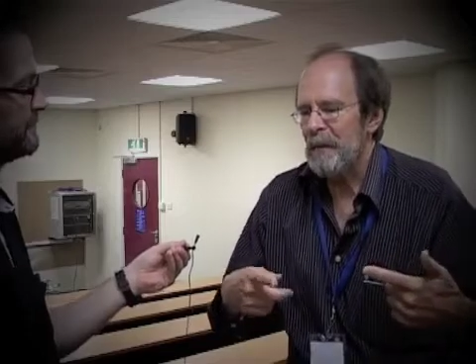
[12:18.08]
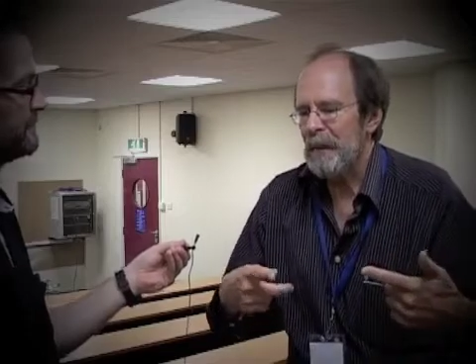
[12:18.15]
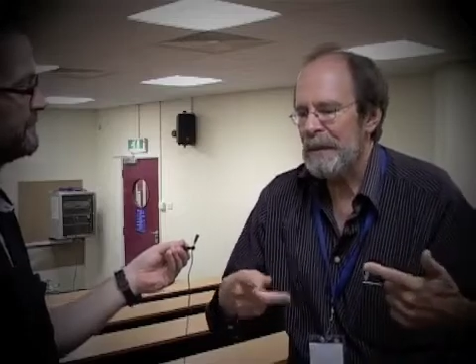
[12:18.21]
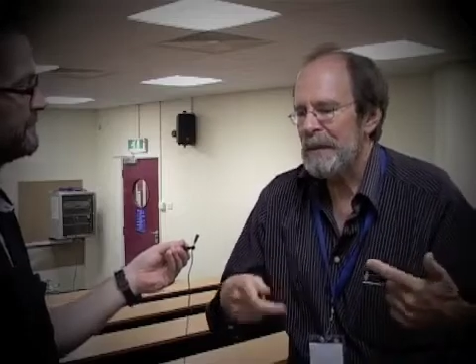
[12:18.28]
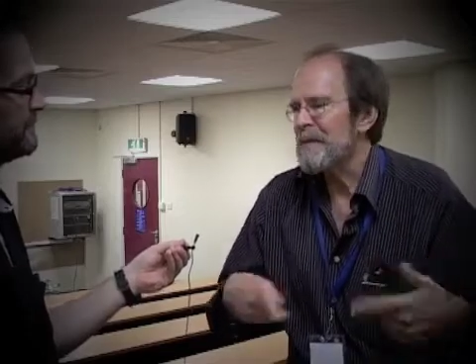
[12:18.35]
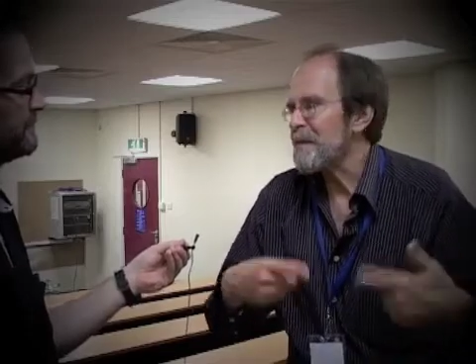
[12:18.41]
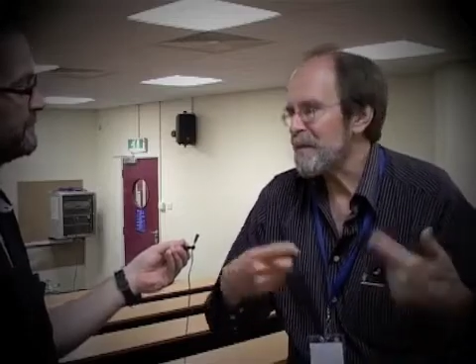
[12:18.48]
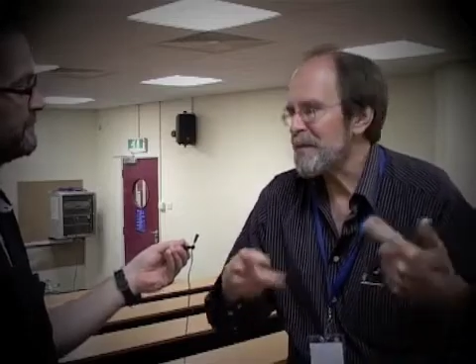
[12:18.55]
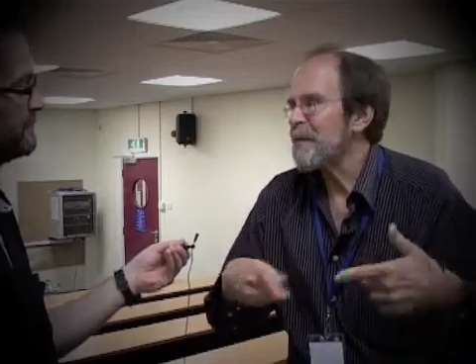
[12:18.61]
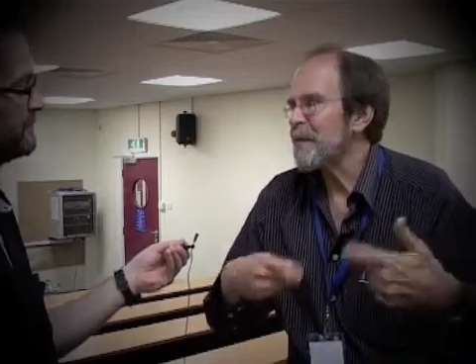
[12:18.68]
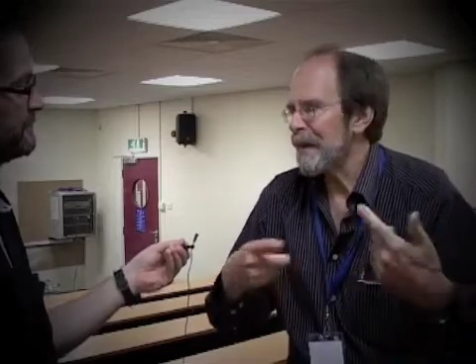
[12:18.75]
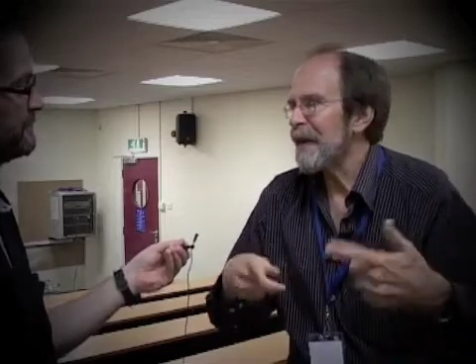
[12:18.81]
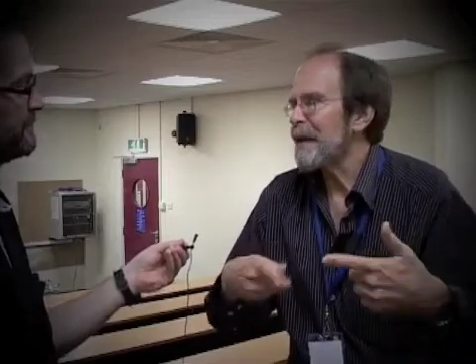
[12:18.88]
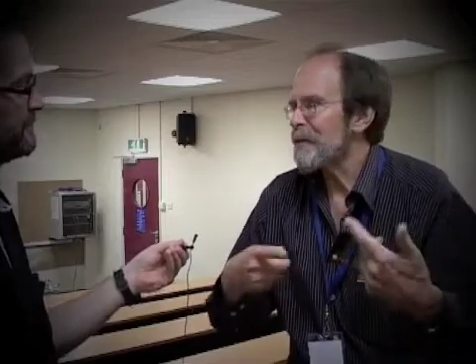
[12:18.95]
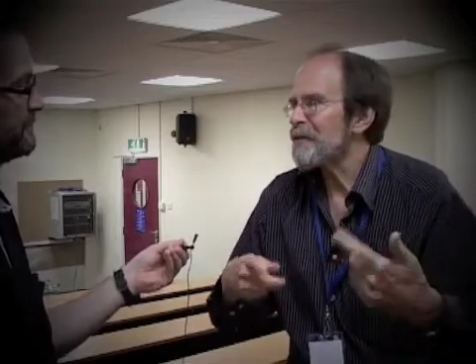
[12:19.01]
we did some
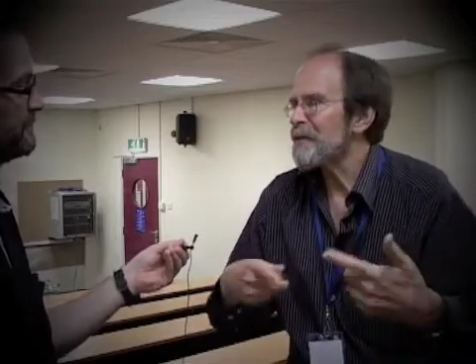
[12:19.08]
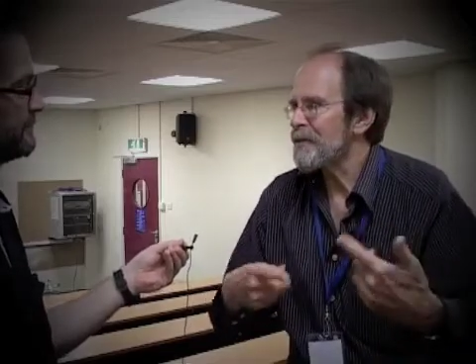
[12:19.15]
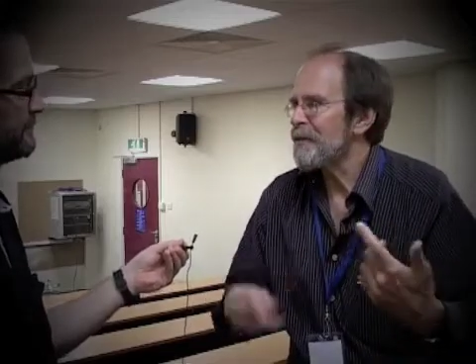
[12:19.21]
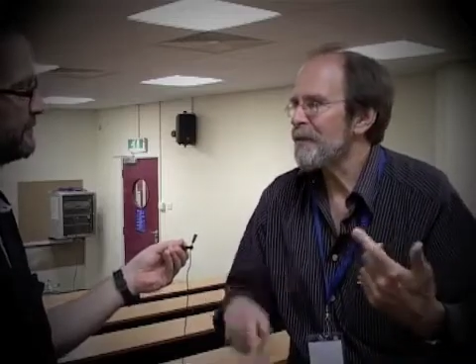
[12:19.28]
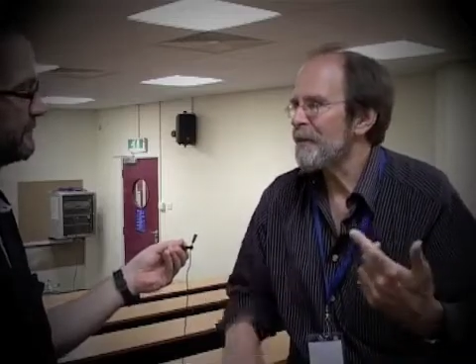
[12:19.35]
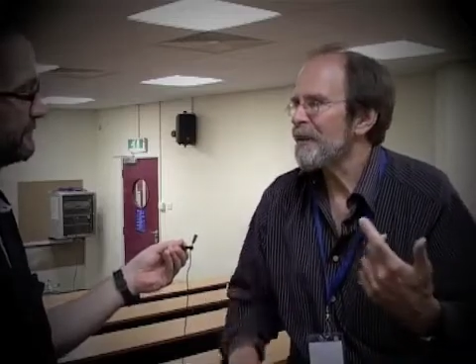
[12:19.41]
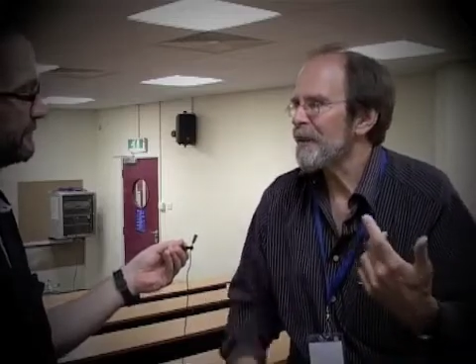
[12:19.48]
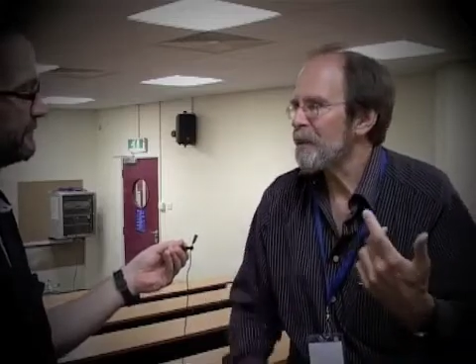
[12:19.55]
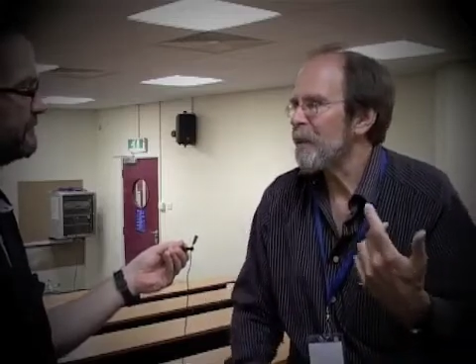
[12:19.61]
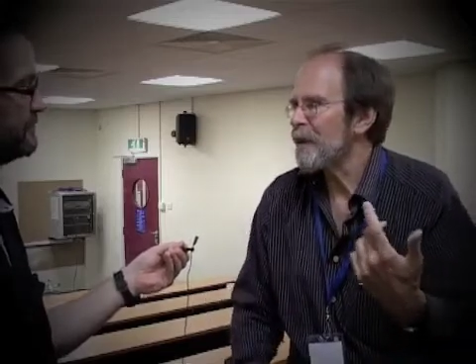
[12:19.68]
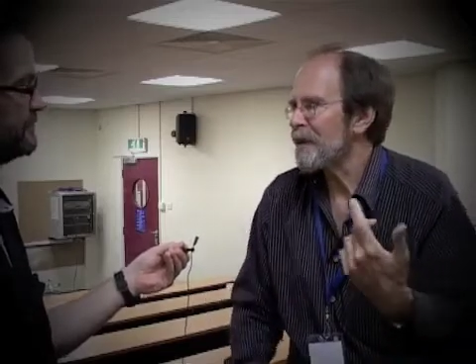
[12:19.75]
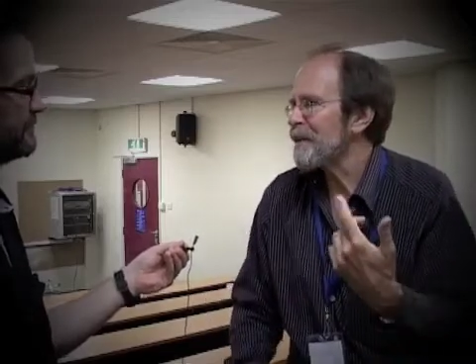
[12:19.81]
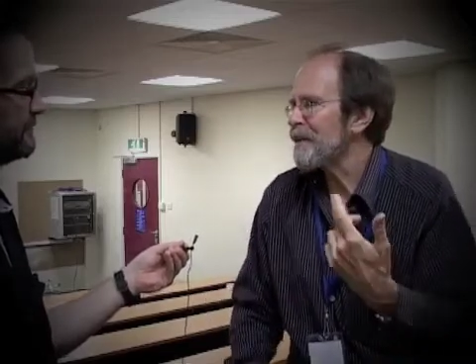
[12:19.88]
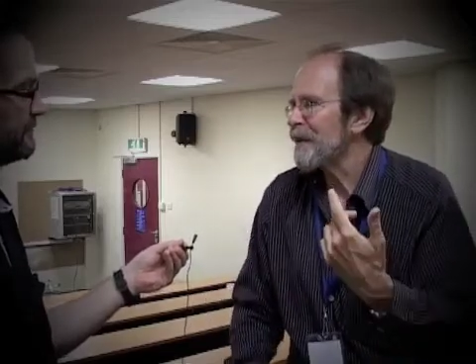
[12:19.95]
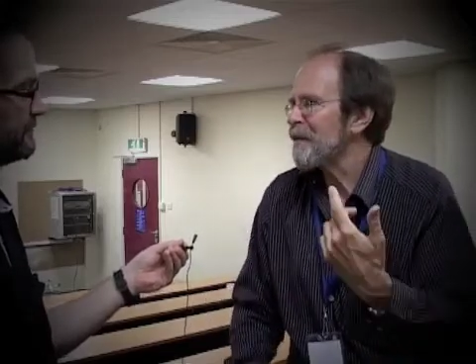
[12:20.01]
simulations to look at what